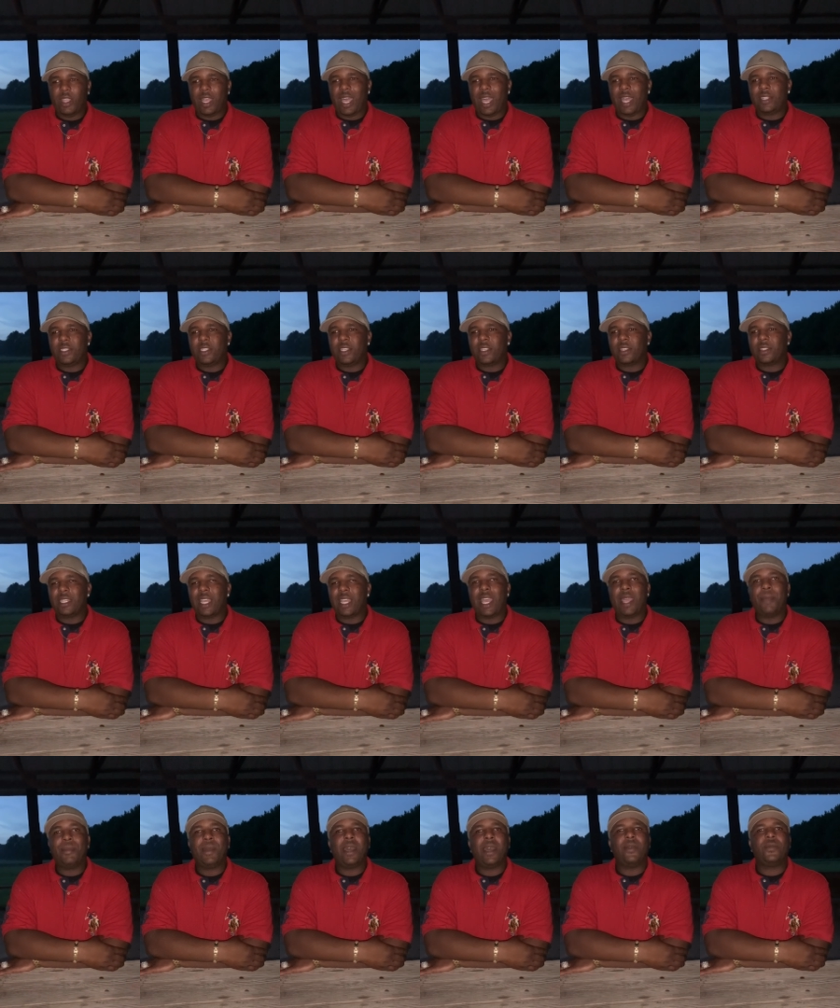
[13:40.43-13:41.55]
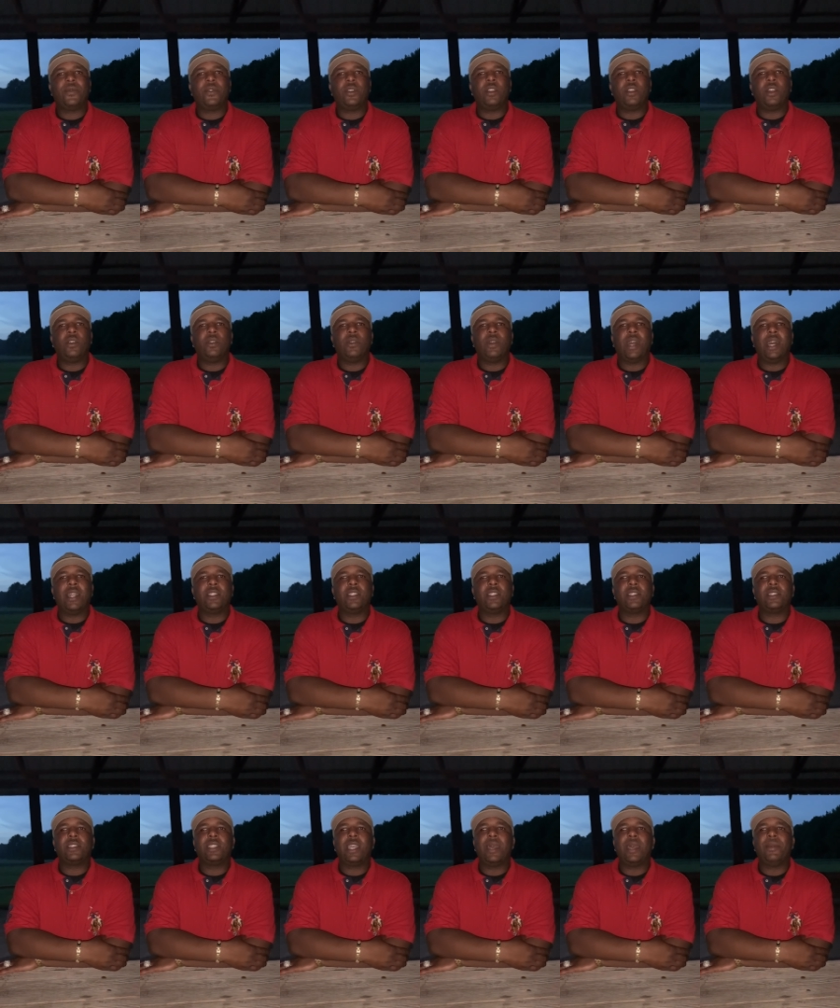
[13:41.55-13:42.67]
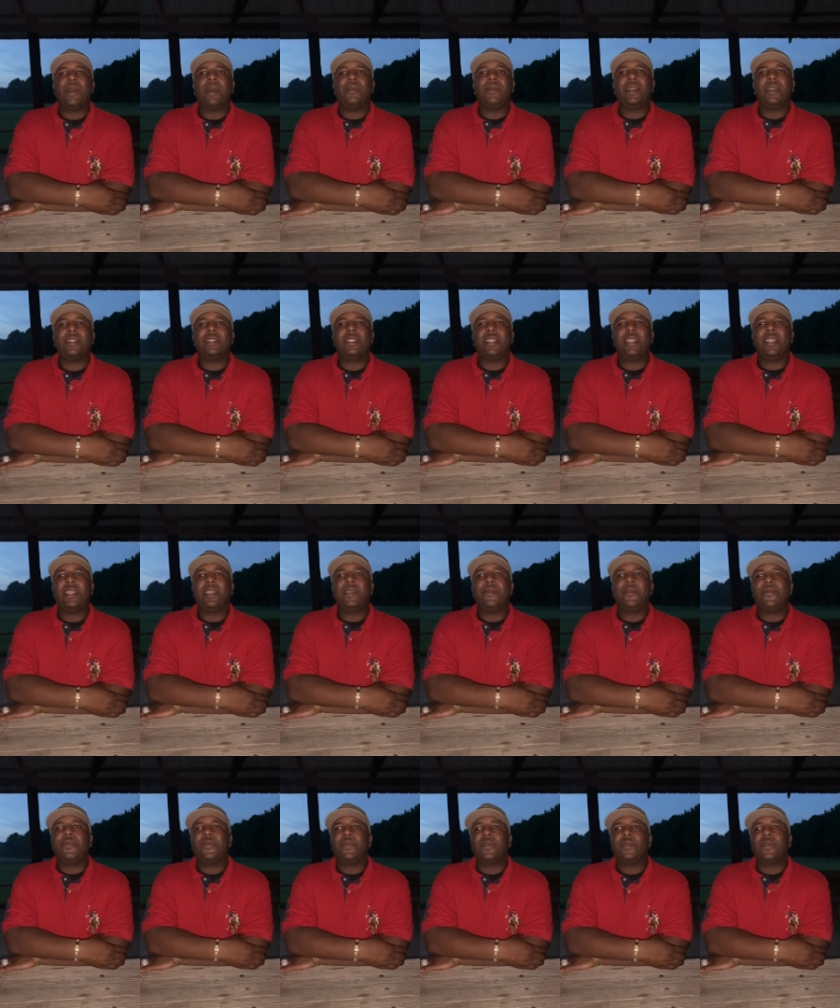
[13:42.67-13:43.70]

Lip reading: I took time out, my time.